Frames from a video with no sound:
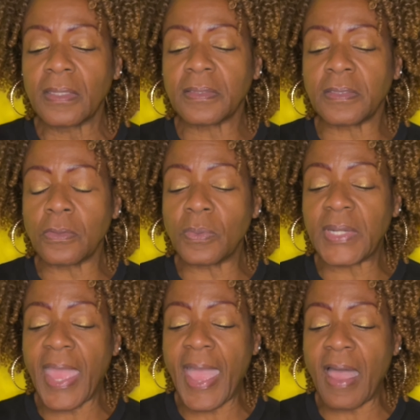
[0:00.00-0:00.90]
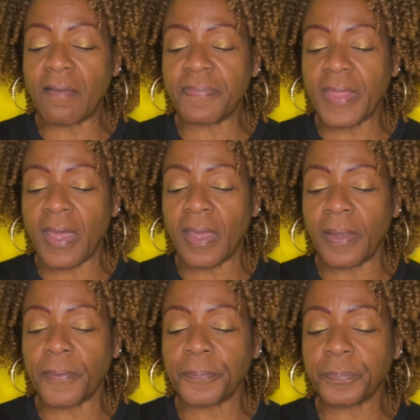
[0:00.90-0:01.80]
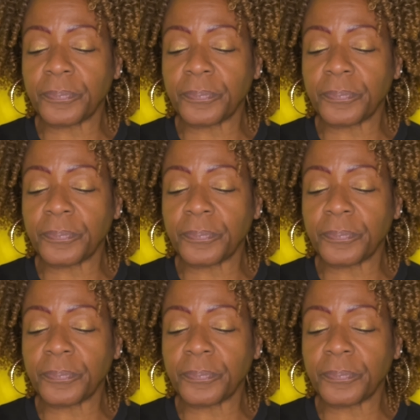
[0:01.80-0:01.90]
you would have the